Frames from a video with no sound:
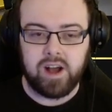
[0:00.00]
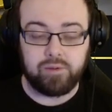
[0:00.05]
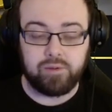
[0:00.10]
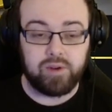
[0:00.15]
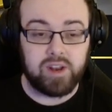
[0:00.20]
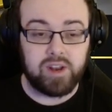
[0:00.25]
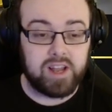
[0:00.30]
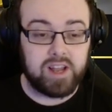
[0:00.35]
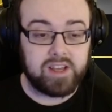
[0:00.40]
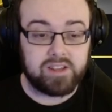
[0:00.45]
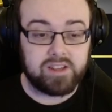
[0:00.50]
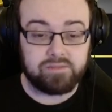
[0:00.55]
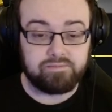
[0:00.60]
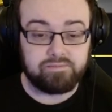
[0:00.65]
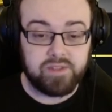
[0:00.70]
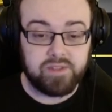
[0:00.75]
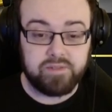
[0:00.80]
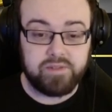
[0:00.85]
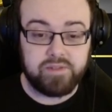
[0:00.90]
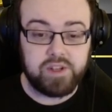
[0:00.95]
I really
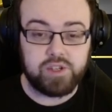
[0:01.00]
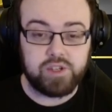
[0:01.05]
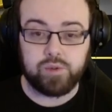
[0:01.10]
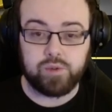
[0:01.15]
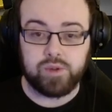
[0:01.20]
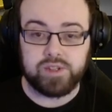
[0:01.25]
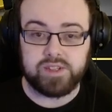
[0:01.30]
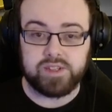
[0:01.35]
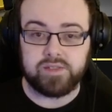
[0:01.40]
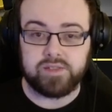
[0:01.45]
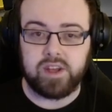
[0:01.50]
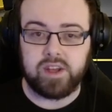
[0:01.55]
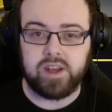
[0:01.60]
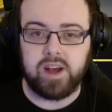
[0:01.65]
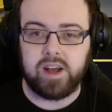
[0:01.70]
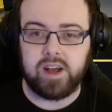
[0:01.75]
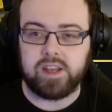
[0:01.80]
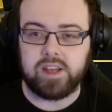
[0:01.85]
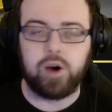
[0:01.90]
like the visuals of it.